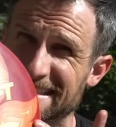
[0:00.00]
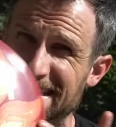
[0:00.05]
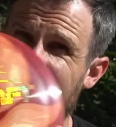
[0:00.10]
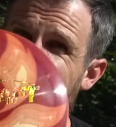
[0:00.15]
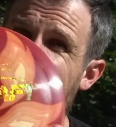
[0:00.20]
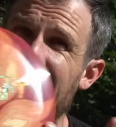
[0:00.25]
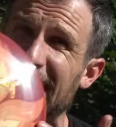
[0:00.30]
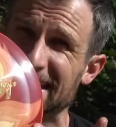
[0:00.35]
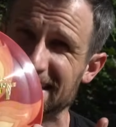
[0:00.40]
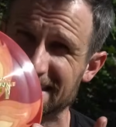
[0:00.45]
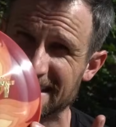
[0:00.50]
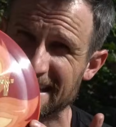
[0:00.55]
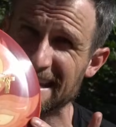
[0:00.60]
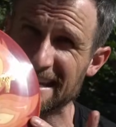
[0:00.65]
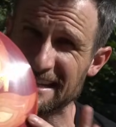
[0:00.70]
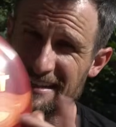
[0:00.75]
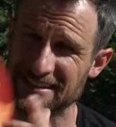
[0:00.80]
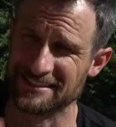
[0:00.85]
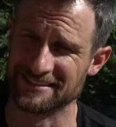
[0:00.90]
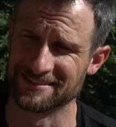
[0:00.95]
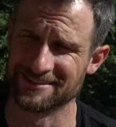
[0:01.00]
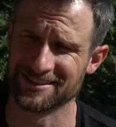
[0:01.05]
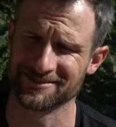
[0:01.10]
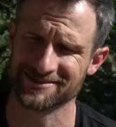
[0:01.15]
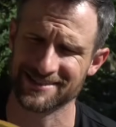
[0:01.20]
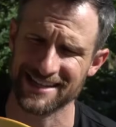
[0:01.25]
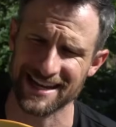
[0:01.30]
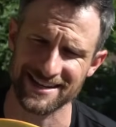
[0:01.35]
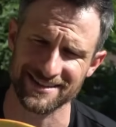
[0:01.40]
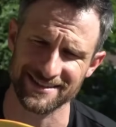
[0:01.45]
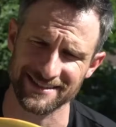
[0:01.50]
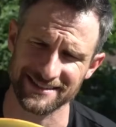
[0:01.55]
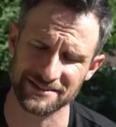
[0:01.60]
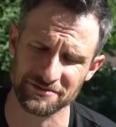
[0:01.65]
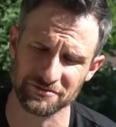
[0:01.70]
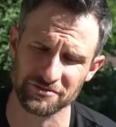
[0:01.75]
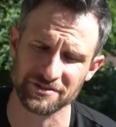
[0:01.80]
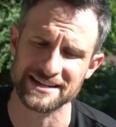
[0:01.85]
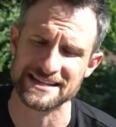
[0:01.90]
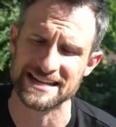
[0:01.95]
die is heat. You know what I'm saying? This is
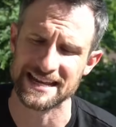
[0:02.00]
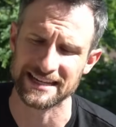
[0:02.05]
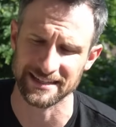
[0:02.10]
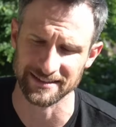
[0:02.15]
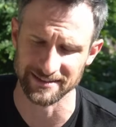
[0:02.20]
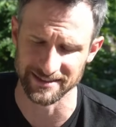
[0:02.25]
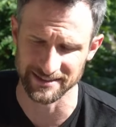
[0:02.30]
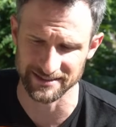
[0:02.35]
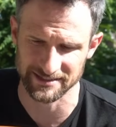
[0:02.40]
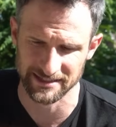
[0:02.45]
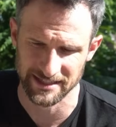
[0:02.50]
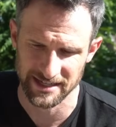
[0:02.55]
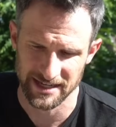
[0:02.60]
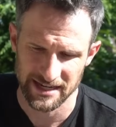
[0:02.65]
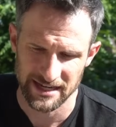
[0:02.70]
ridiculous.